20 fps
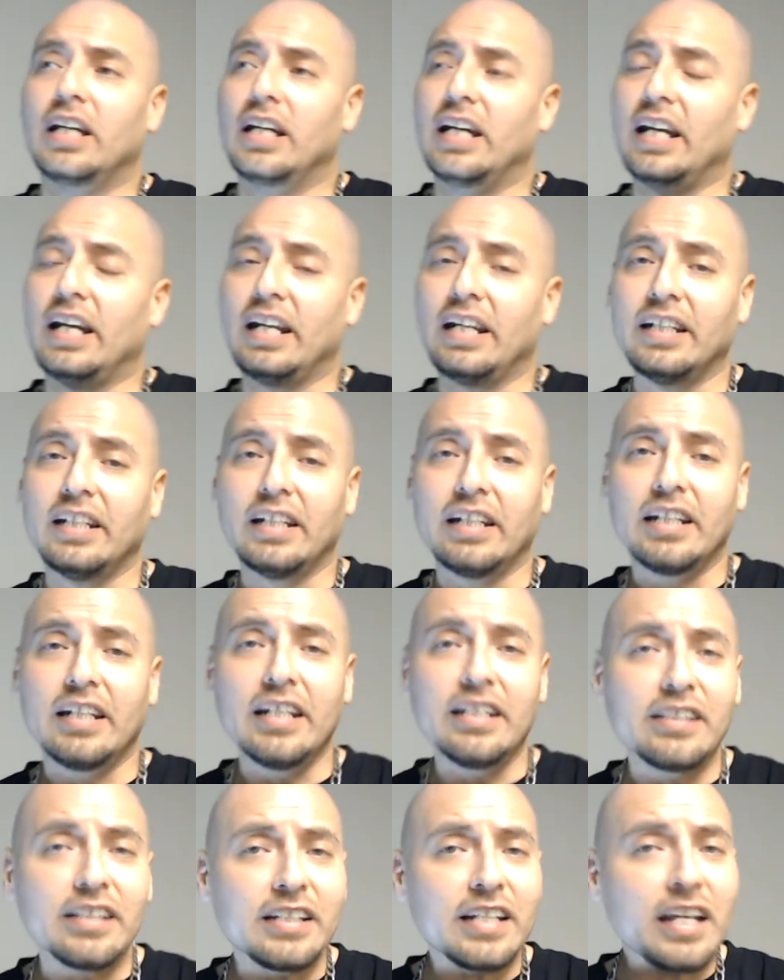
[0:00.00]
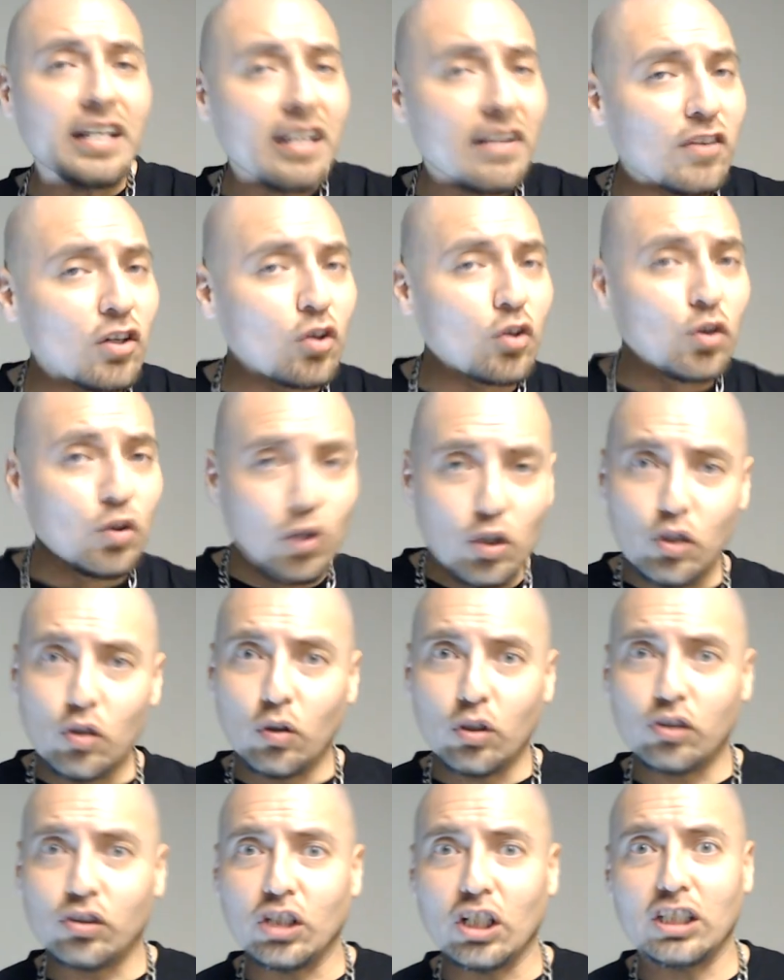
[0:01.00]
and it isn't any of your
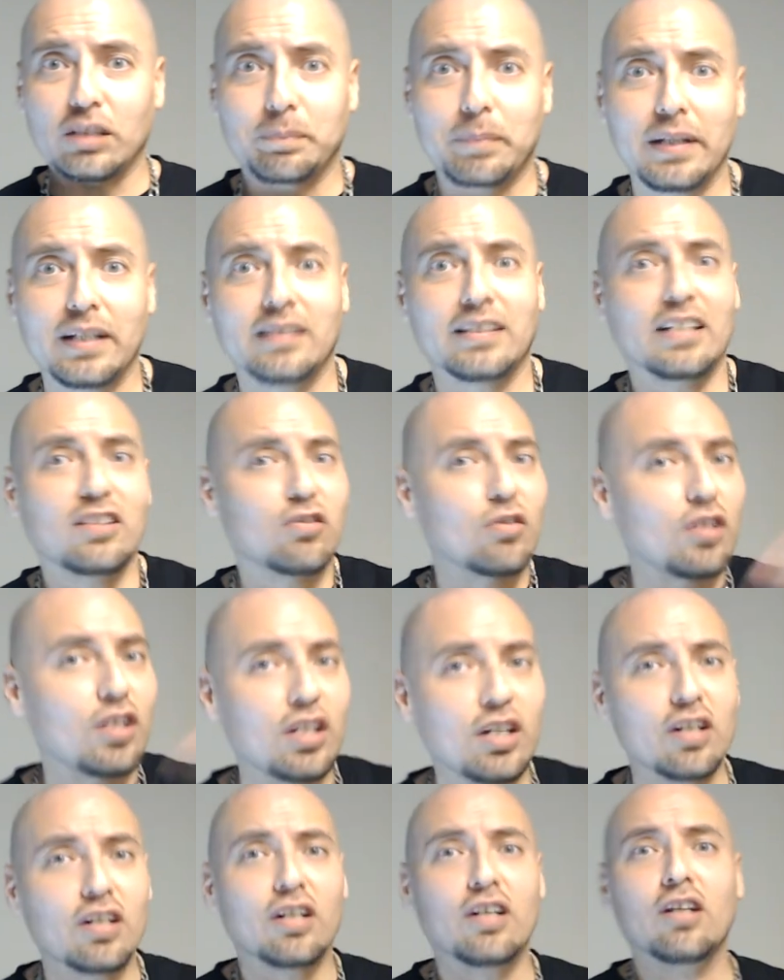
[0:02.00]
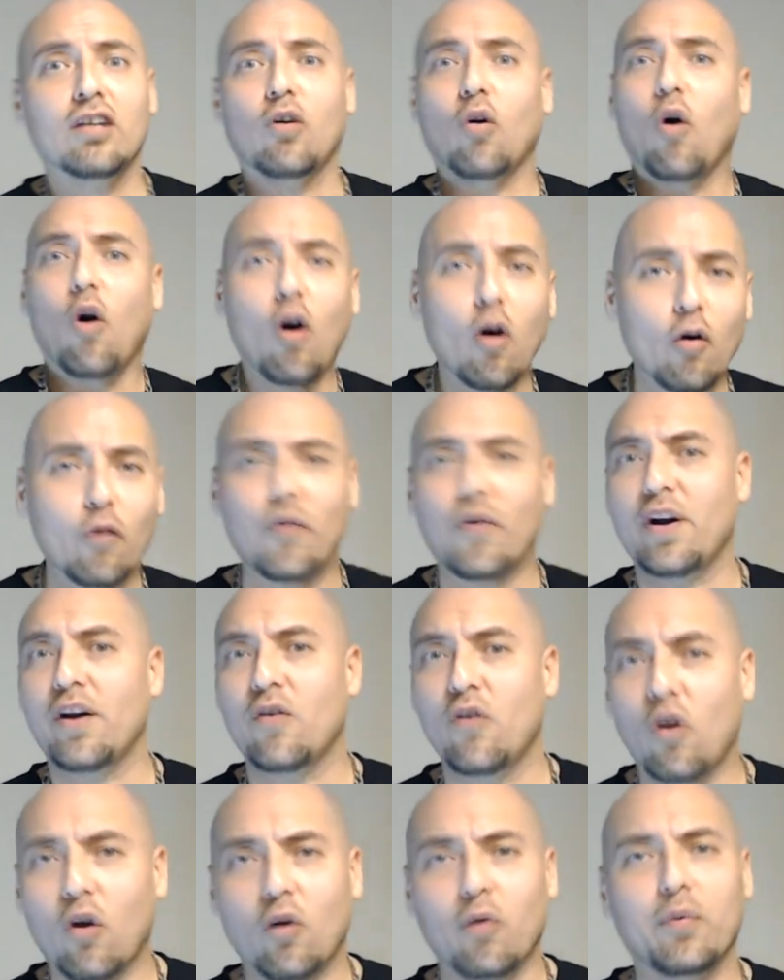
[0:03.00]
usual suspects that you hear over
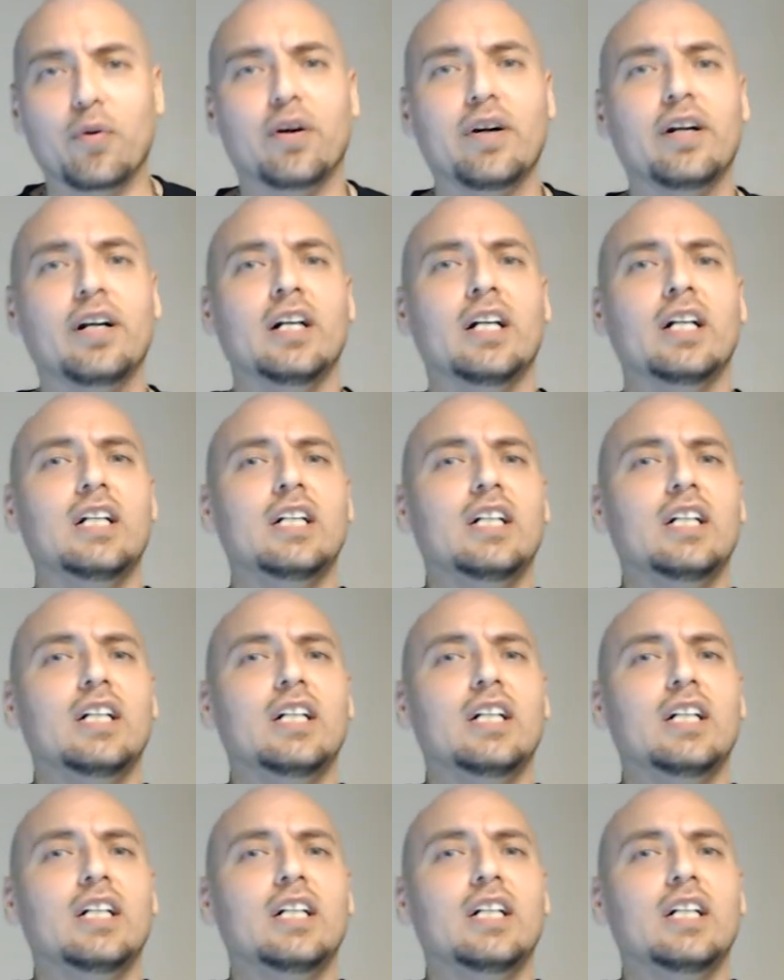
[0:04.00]
and over.